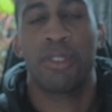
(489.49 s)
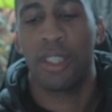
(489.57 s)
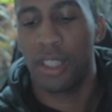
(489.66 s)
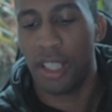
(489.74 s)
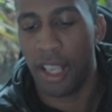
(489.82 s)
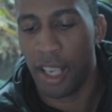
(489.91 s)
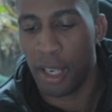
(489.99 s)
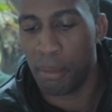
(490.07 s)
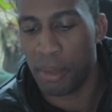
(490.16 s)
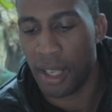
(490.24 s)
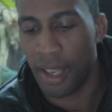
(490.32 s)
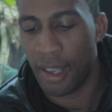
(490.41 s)
is really
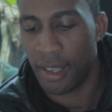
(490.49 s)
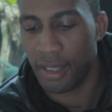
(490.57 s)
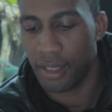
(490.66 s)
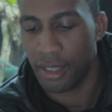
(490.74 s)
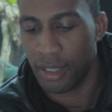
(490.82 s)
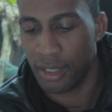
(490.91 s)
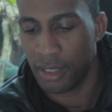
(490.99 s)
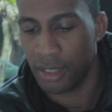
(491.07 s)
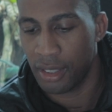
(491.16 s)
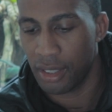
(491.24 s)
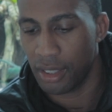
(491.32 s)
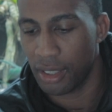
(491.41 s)
aimed at
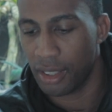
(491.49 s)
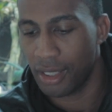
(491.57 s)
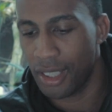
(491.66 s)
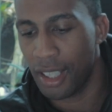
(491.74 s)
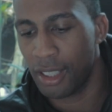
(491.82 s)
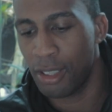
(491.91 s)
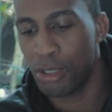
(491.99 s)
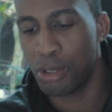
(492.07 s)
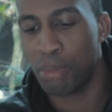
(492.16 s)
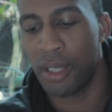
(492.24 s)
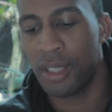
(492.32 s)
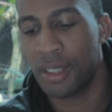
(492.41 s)

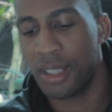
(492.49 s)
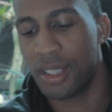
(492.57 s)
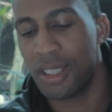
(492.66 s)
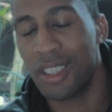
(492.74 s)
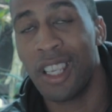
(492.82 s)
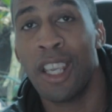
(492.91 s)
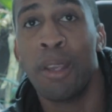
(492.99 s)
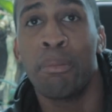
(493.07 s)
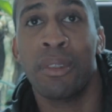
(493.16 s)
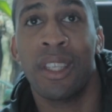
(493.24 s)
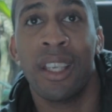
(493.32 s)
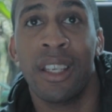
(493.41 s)
geckos, but it's the
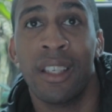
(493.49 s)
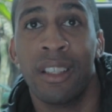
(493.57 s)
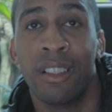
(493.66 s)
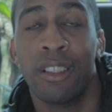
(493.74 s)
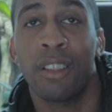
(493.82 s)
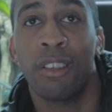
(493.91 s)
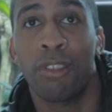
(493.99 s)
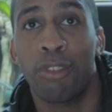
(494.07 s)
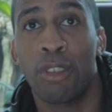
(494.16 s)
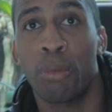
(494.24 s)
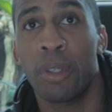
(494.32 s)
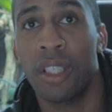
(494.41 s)
same thing
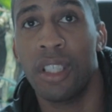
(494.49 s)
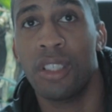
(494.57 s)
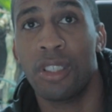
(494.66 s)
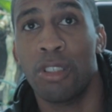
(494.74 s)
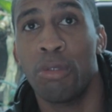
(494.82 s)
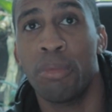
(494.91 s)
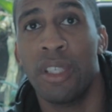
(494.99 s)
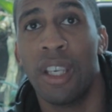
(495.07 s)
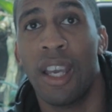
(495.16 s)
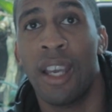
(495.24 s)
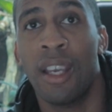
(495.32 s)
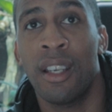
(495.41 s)
from what he told
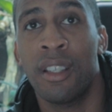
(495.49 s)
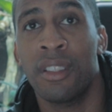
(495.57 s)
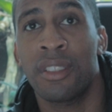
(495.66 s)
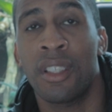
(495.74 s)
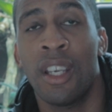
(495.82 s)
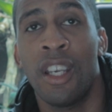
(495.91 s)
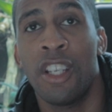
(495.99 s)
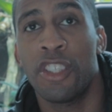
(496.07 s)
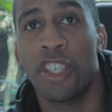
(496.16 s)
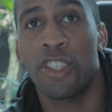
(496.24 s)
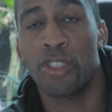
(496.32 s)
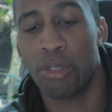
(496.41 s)
me as
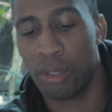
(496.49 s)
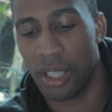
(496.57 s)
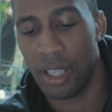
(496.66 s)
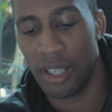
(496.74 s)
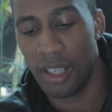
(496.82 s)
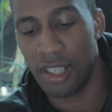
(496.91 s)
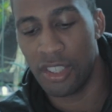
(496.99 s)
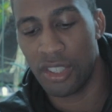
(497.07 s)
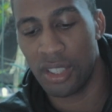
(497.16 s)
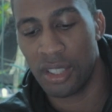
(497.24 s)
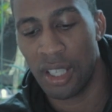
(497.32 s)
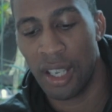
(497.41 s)
Dendrocare. It
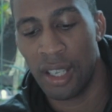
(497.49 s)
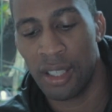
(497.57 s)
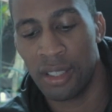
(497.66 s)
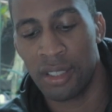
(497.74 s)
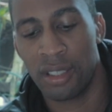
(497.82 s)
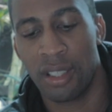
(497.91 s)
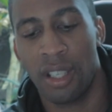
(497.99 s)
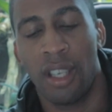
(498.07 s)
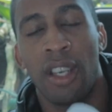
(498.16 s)
just has